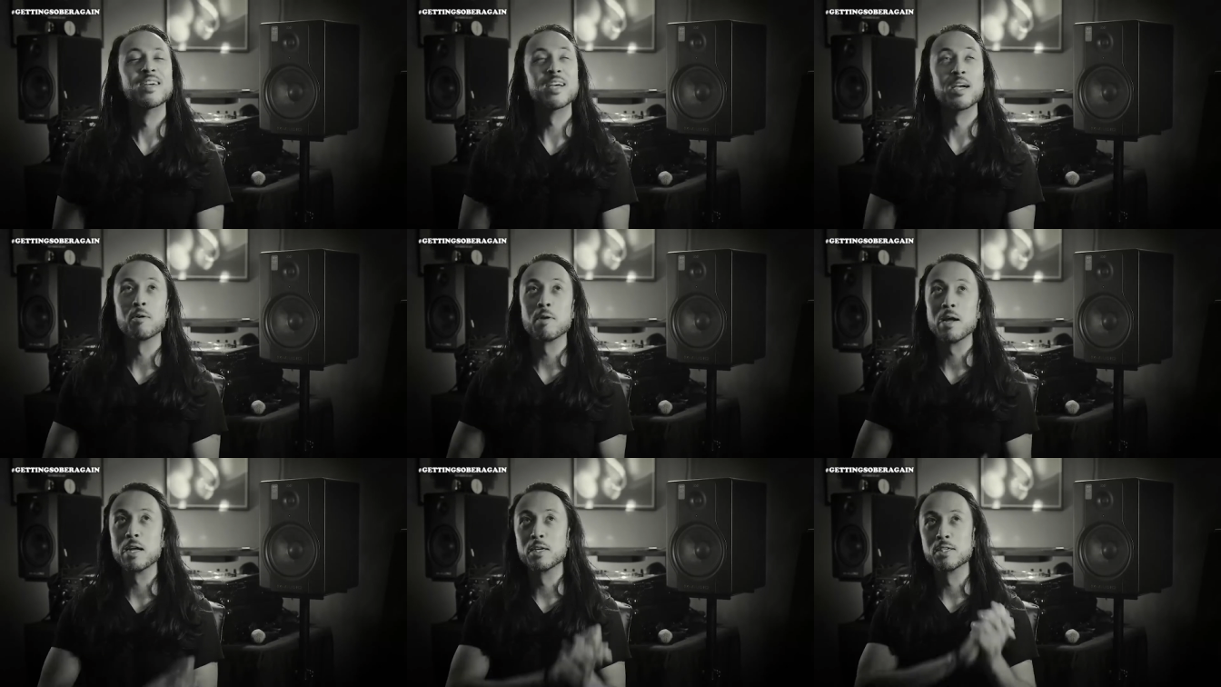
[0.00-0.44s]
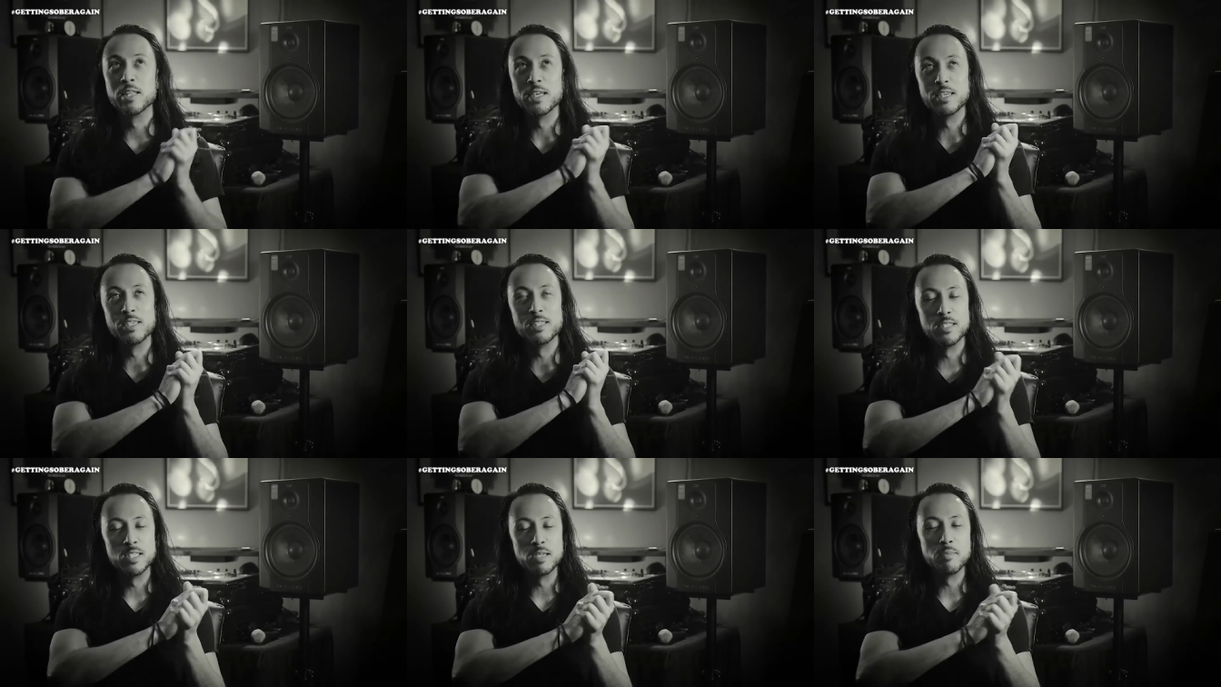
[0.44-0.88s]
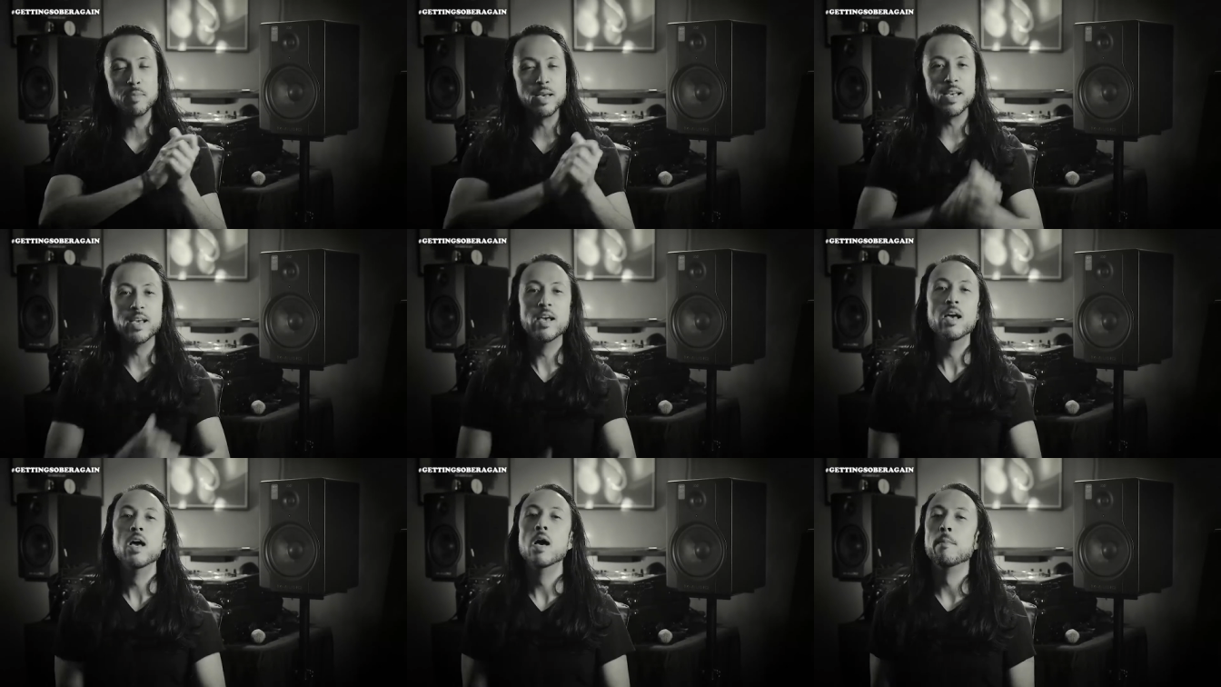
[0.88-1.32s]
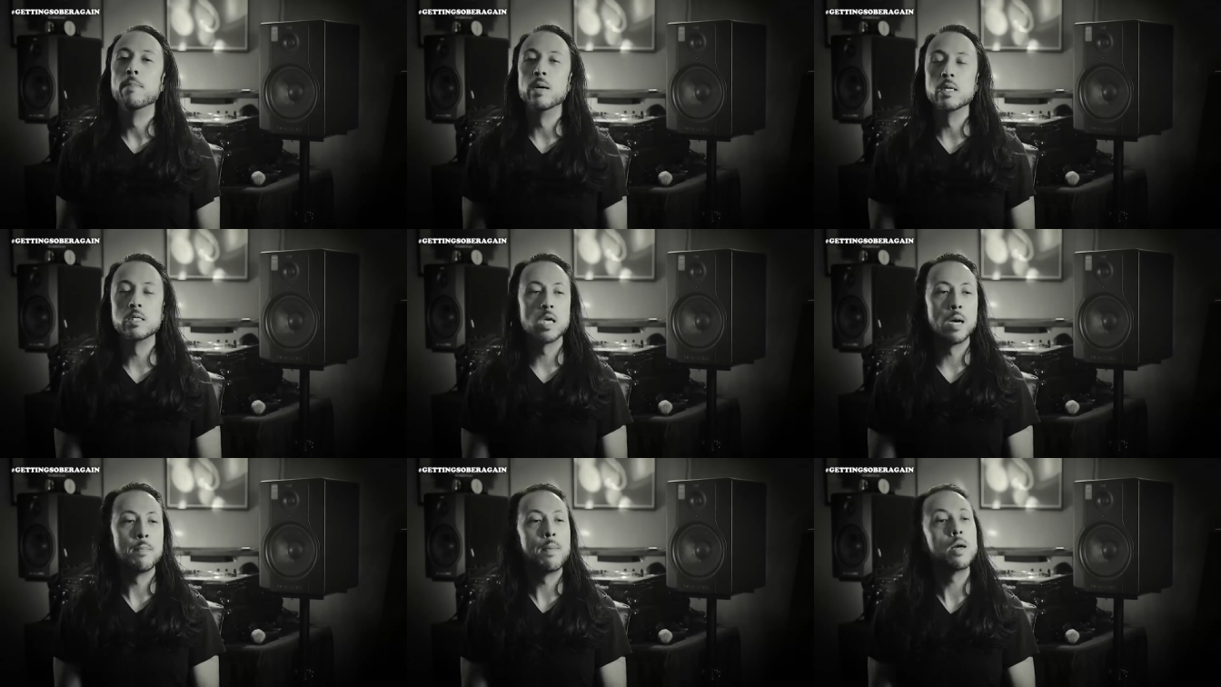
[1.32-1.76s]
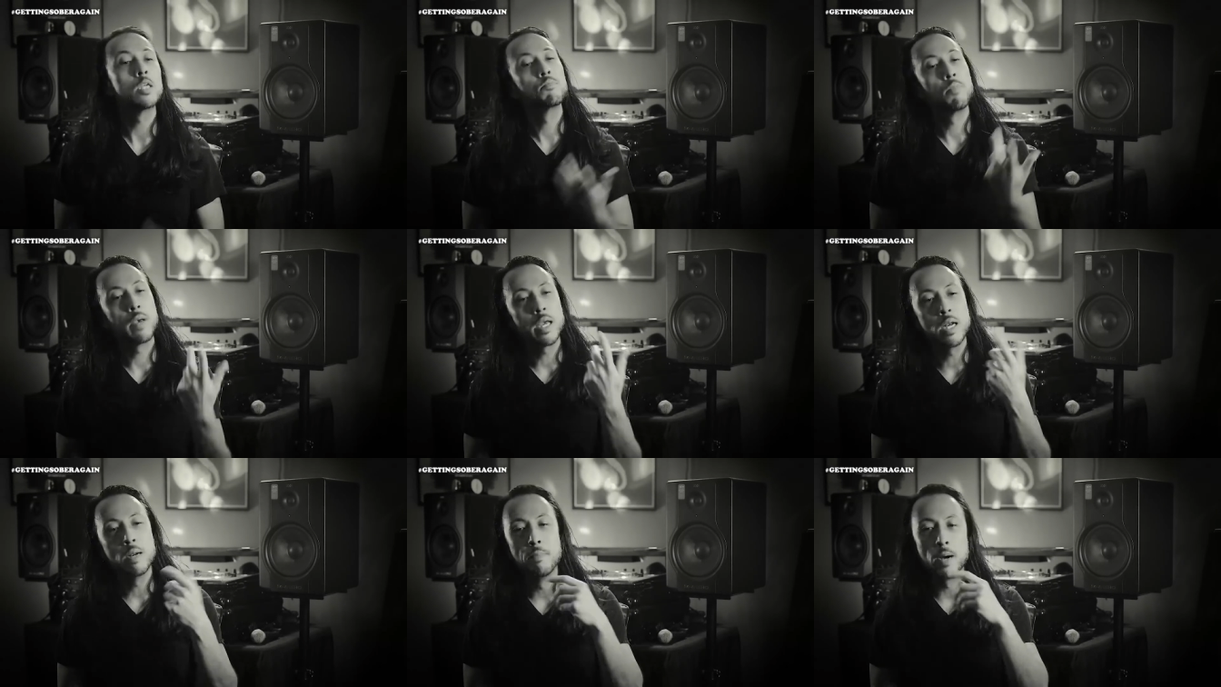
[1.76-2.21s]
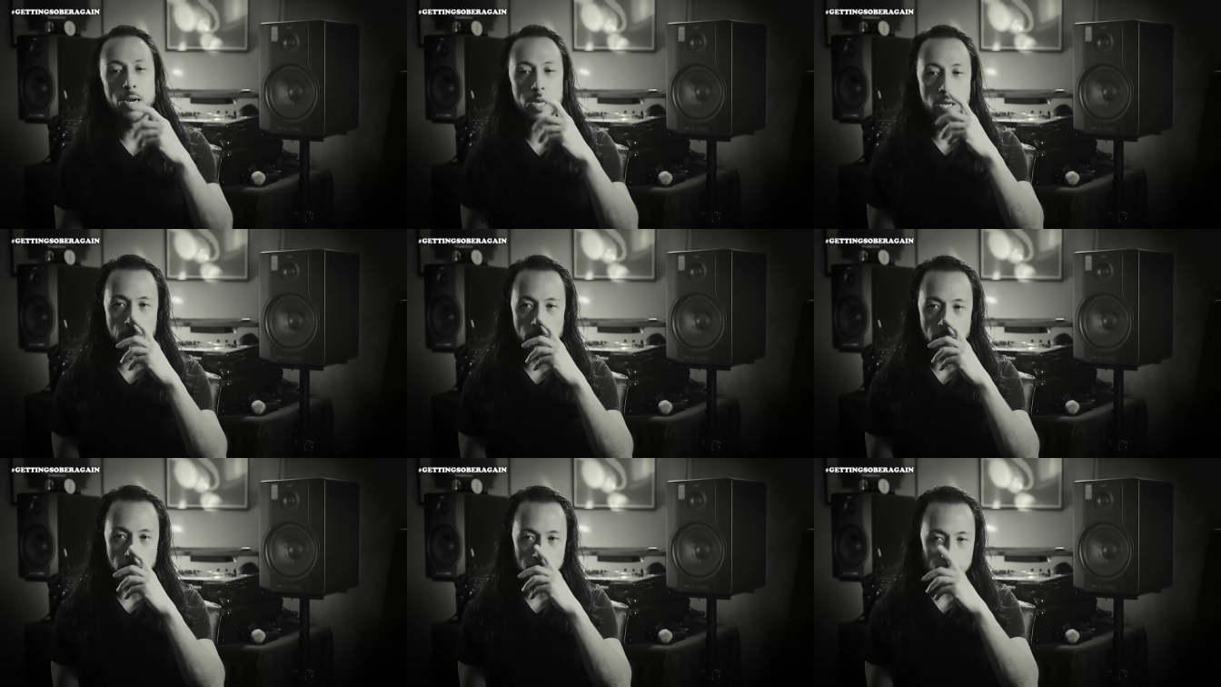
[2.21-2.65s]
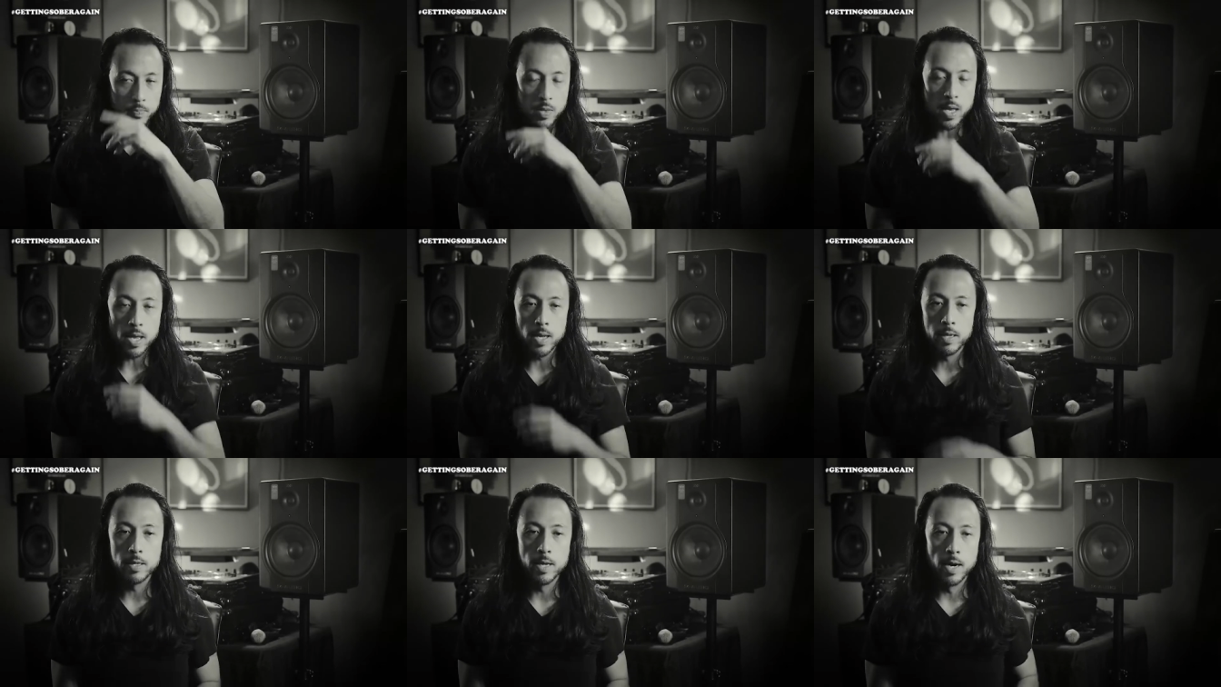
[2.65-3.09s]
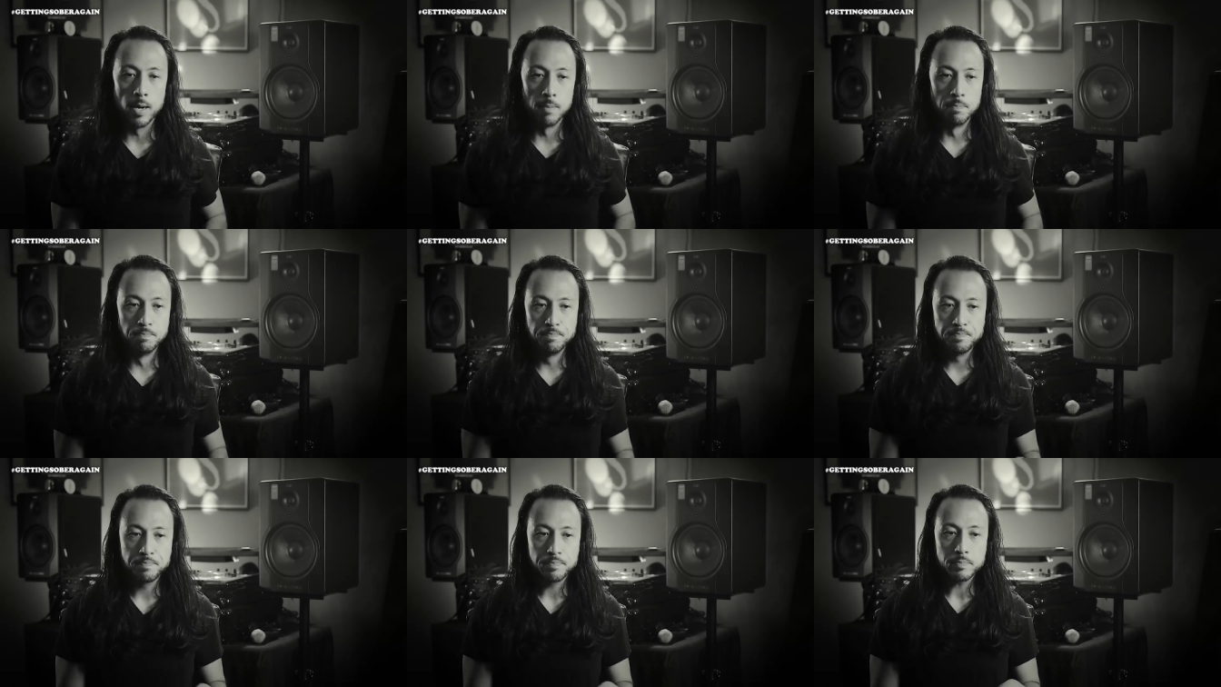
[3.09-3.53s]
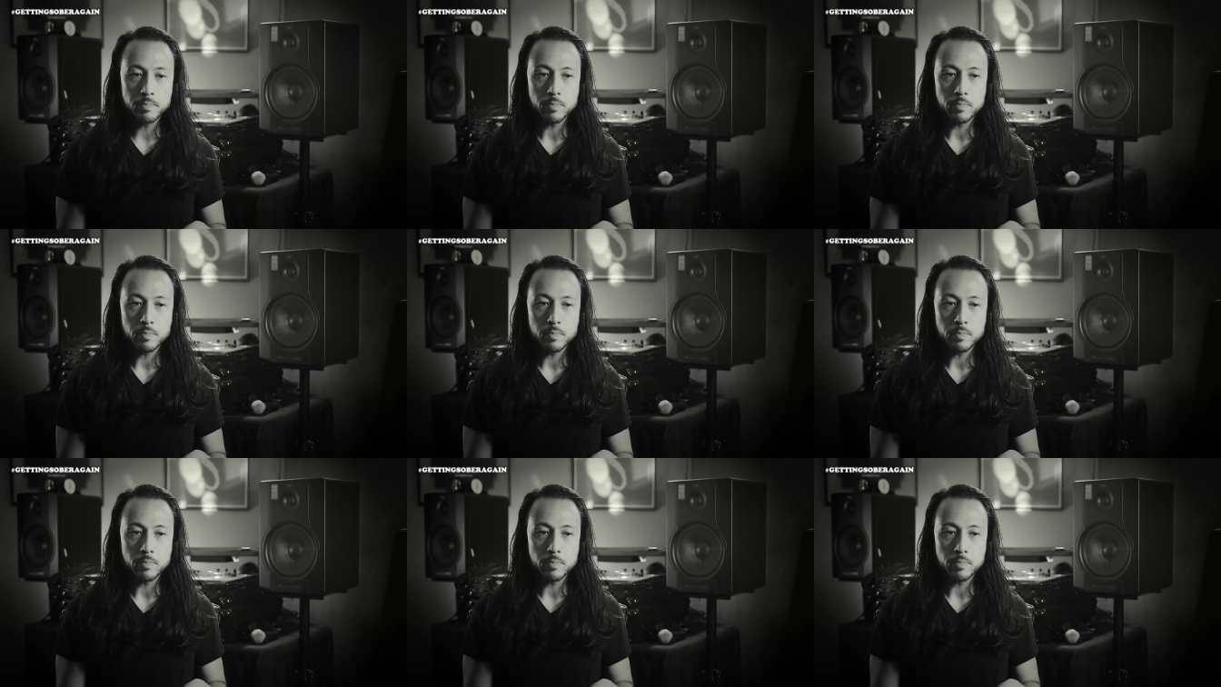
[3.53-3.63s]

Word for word: Congratulations to me. But um, I was playing a buddy of mine, and um,